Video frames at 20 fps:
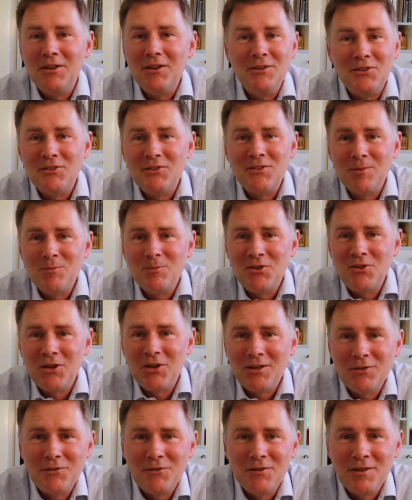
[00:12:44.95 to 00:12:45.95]

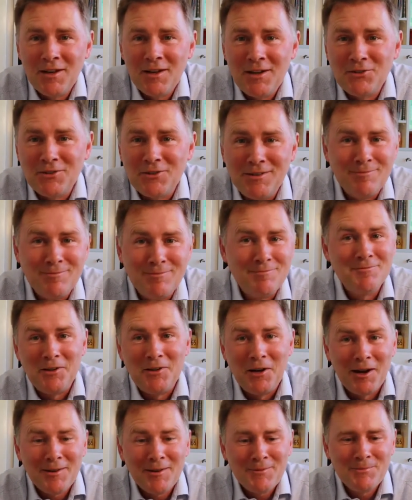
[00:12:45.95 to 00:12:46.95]
intersubjectification,
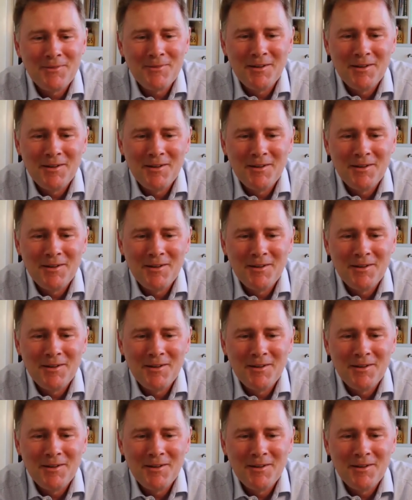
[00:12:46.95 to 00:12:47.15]
yeah?